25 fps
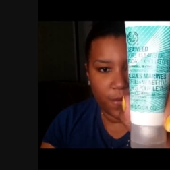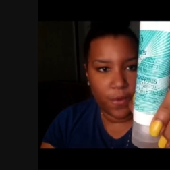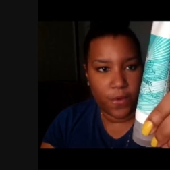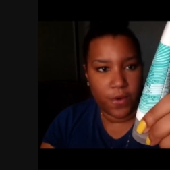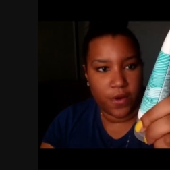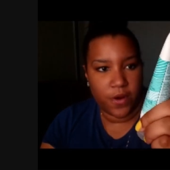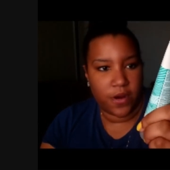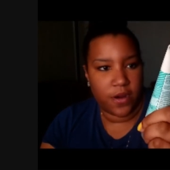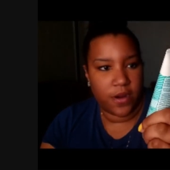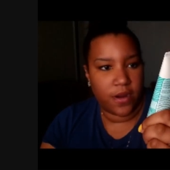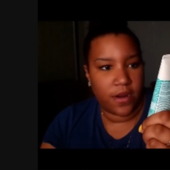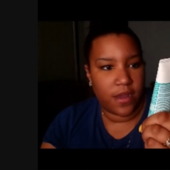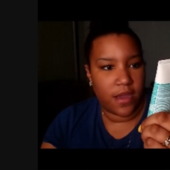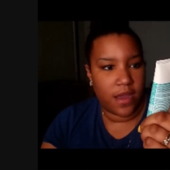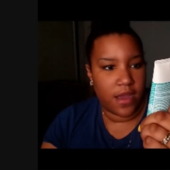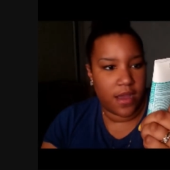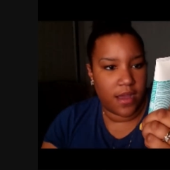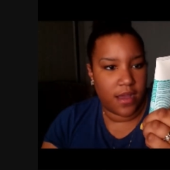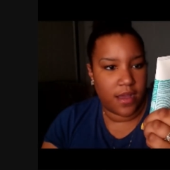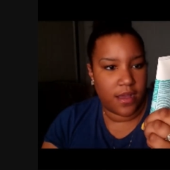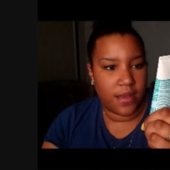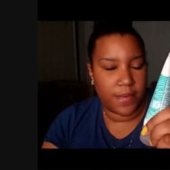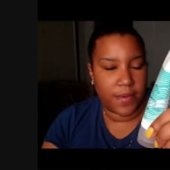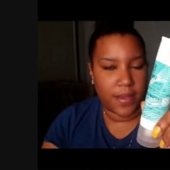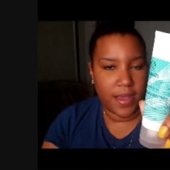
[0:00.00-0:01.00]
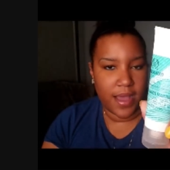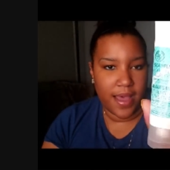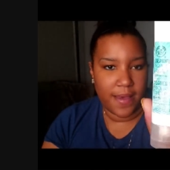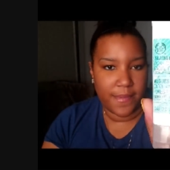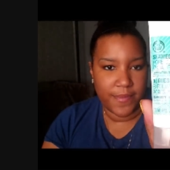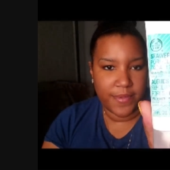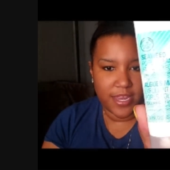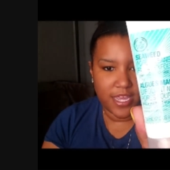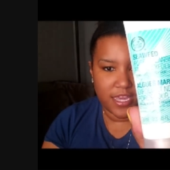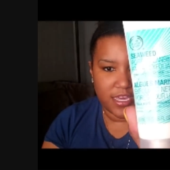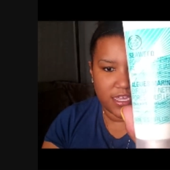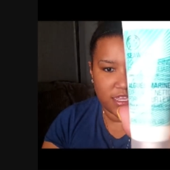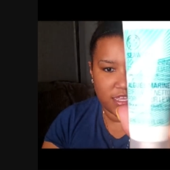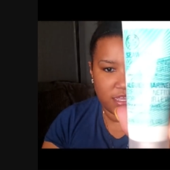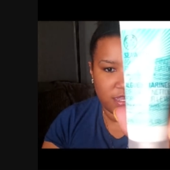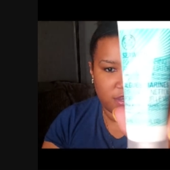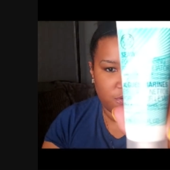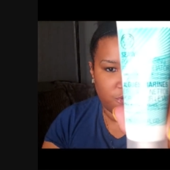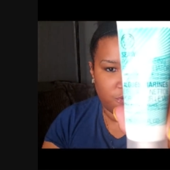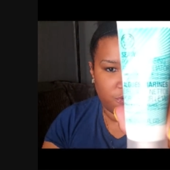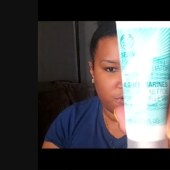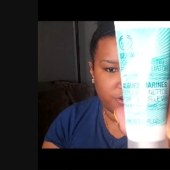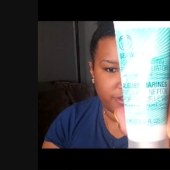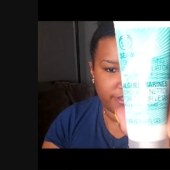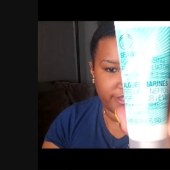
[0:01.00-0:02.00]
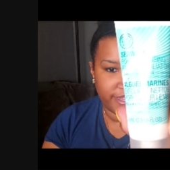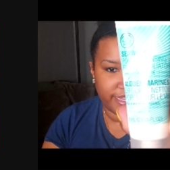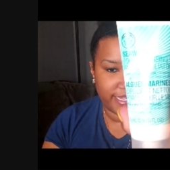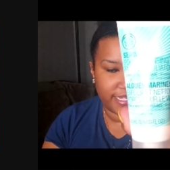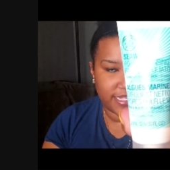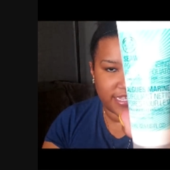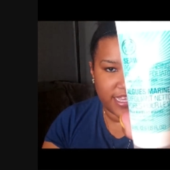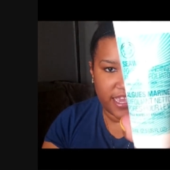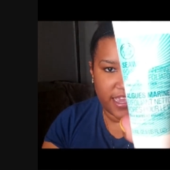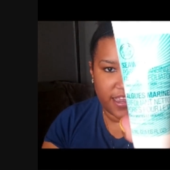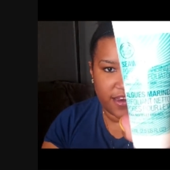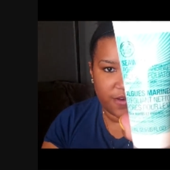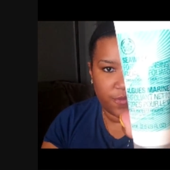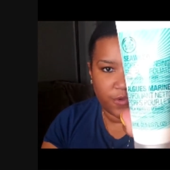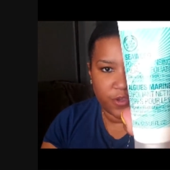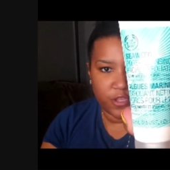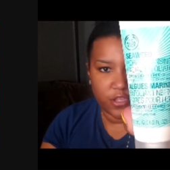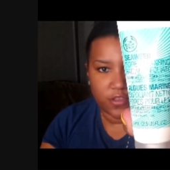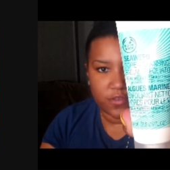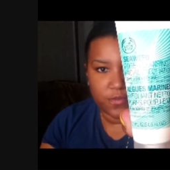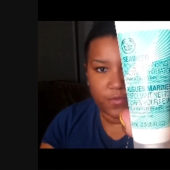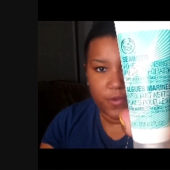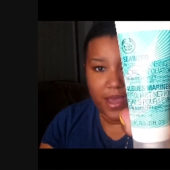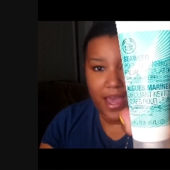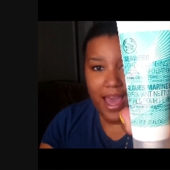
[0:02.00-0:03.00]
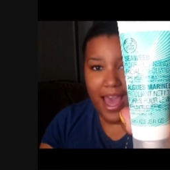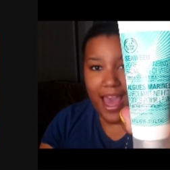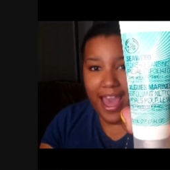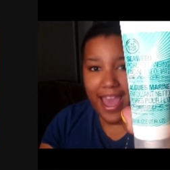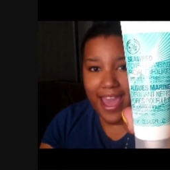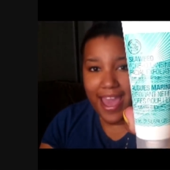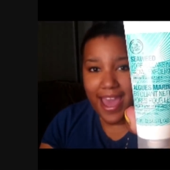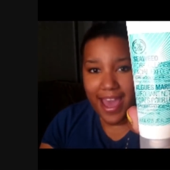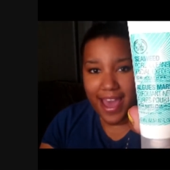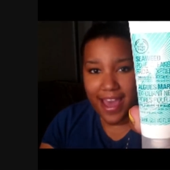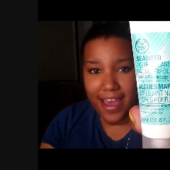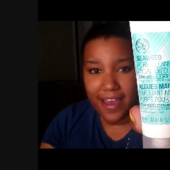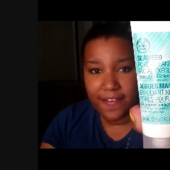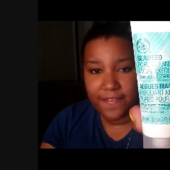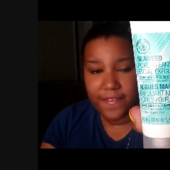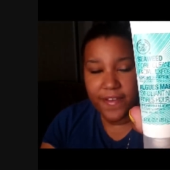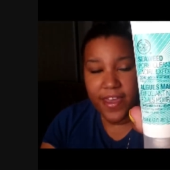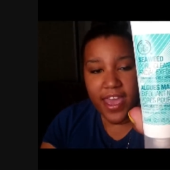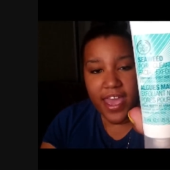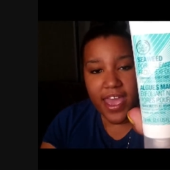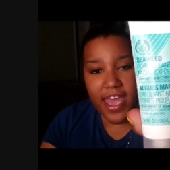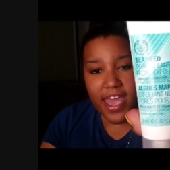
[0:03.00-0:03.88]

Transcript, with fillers: for um, combination and oily skin, which is what I have.